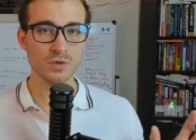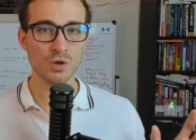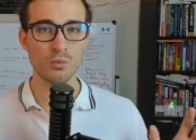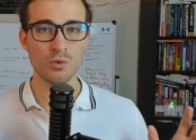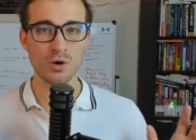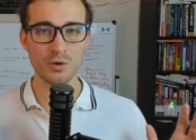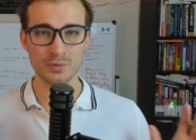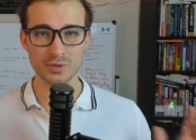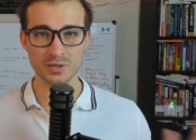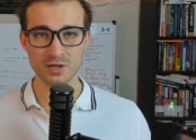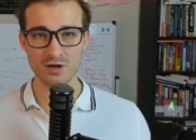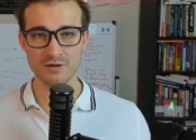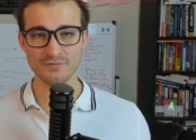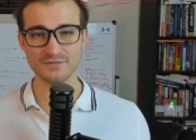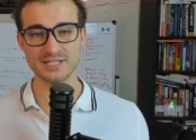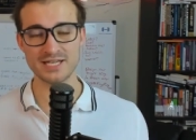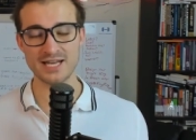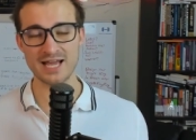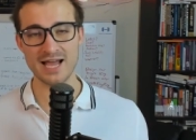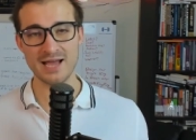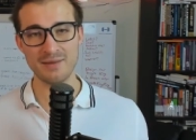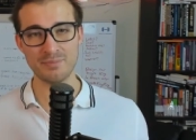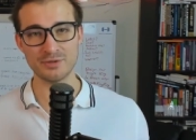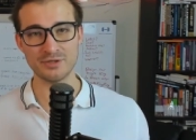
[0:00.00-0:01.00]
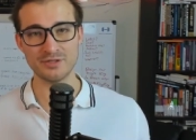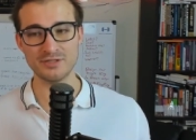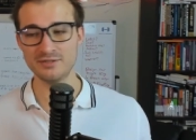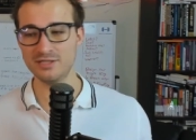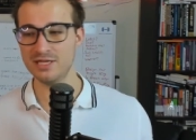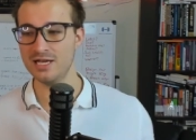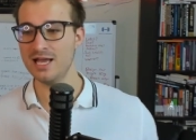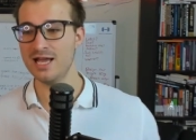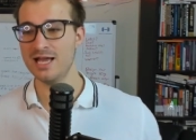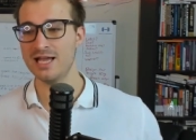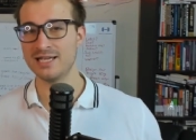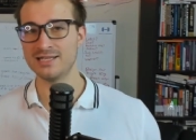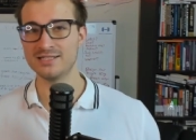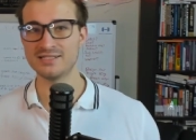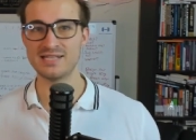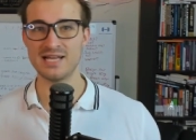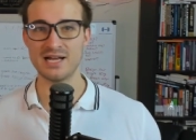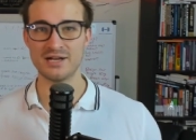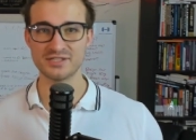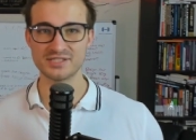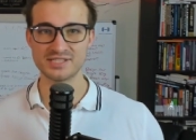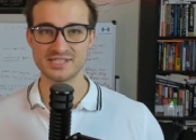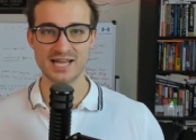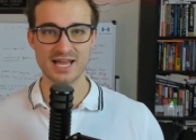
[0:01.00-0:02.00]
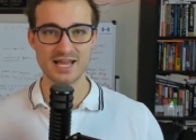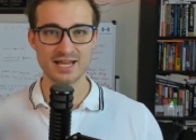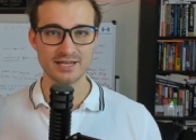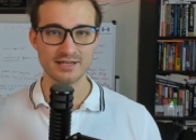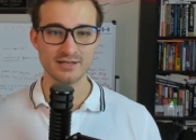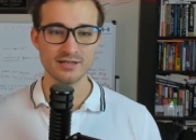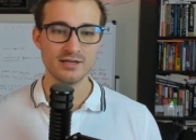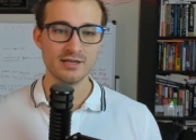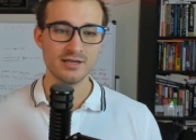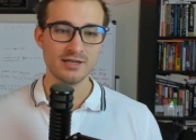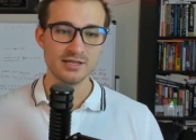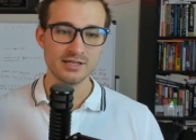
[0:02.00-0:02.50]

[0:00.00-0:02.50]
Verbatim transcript: What will often happen is they'll say,